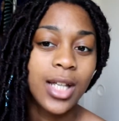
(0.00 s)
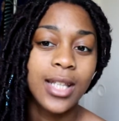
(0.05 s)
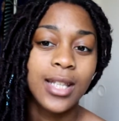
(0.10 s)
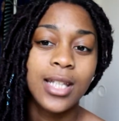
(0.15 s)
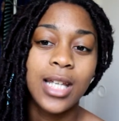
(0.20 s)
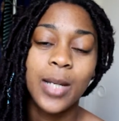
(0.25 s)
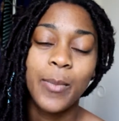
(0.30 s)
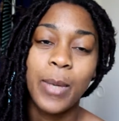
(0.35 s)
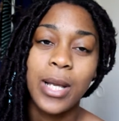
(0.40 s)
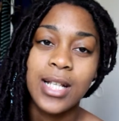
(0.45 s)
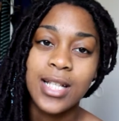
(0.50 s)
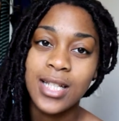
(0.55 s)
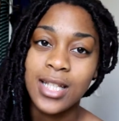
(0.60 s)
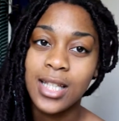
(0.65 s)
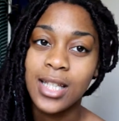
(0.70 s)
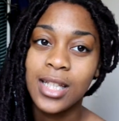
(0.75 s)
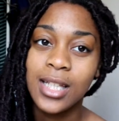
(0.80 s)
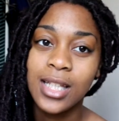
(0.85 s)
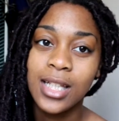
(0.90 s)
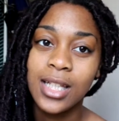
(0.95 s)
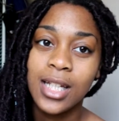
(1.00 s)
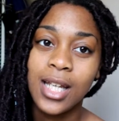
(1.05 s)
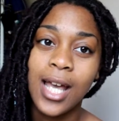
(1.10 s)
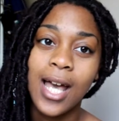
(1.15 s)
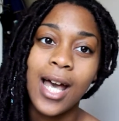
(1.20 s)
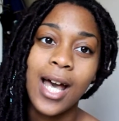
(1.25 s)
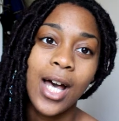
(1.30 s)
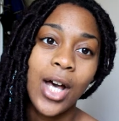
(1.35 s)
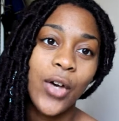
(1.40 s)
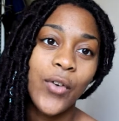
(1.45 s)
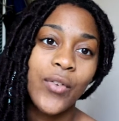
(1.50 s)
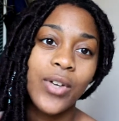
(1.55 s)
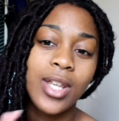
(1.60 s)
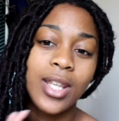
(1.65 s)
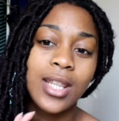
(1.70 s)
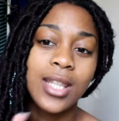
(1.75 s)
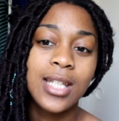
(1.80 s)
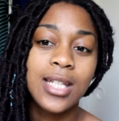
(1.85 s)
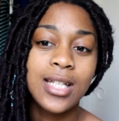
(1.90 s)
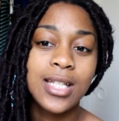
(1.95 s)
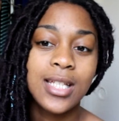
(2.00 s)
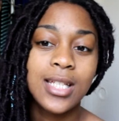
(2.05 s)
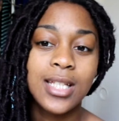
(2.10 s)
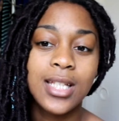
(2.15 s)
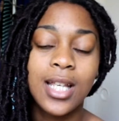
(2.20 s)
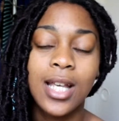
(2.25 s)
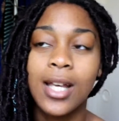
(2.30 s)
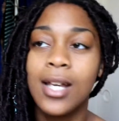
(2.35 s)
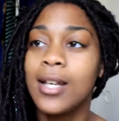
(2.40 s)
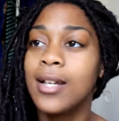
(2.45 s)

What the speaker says: they basically have this